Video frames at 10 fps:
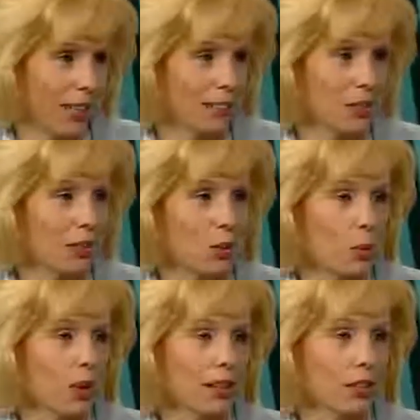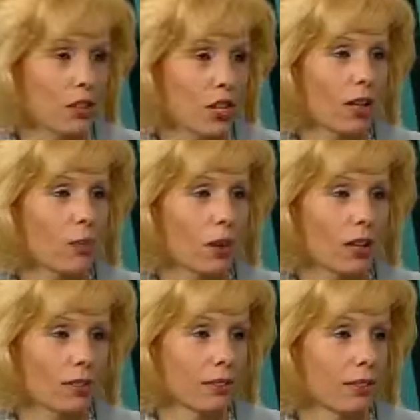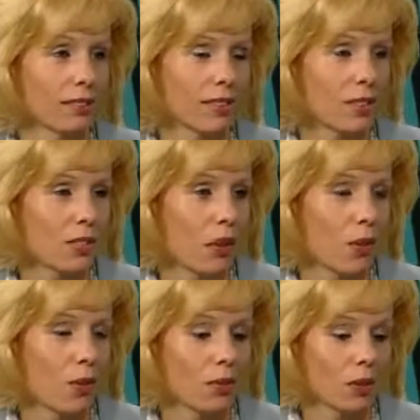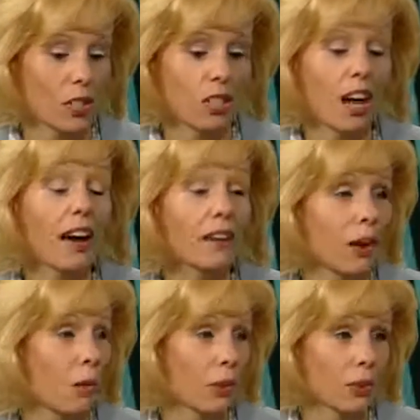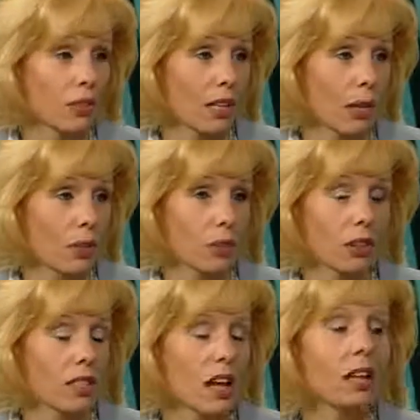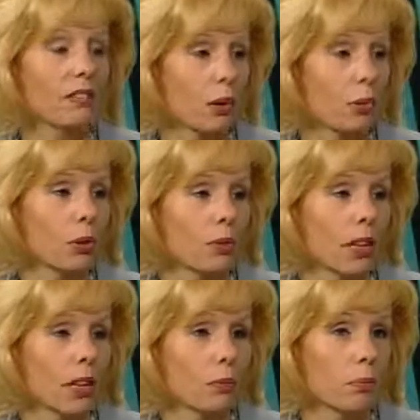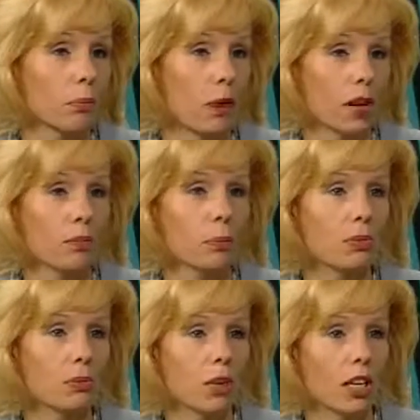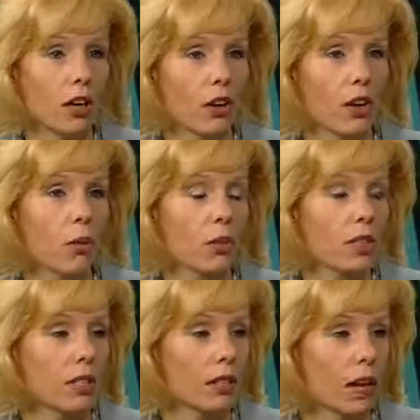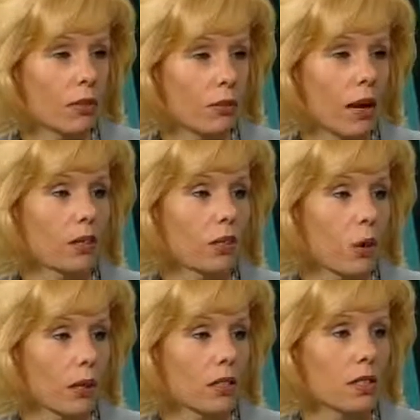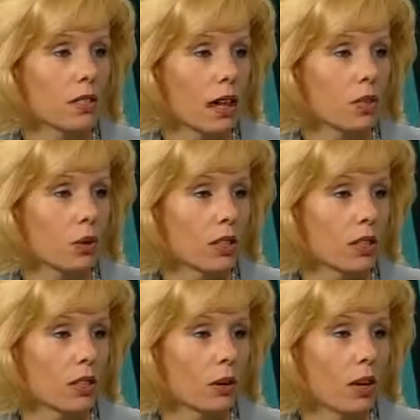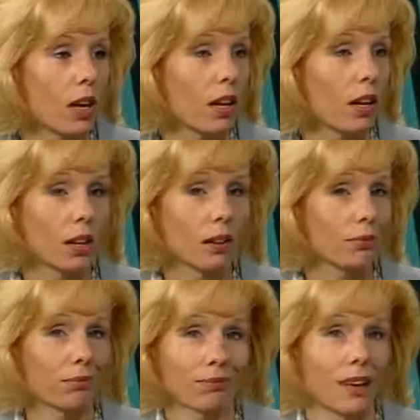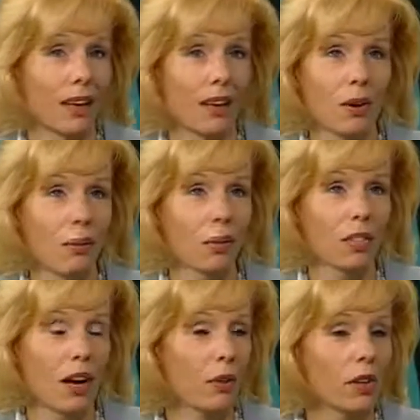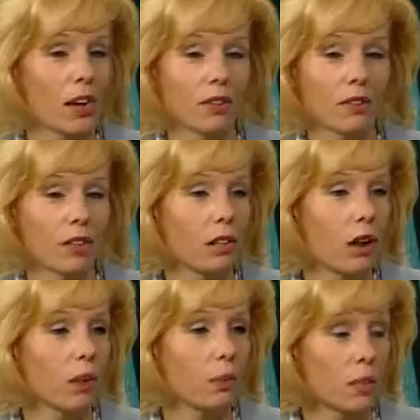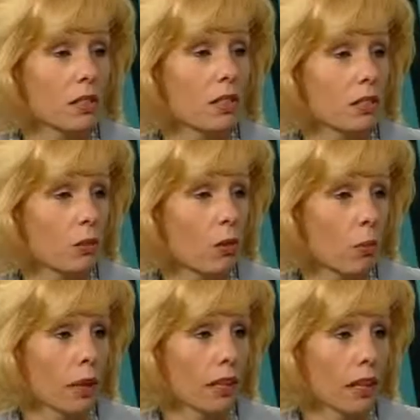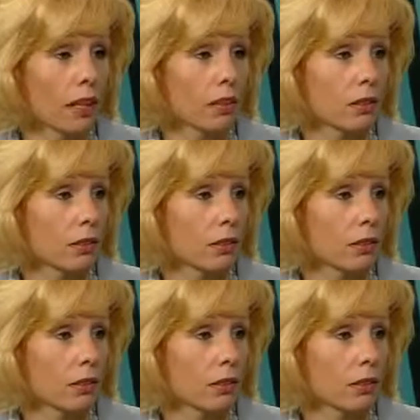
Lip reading: It's 28 in January. So there's a ton of Albertans, absolutely a ton of Albertans, and a lot of people from Ontario, and we're seeing now from Manitoba and Saskatchewan. So the town that I live in, a lot of the businesses are owned by Canadians.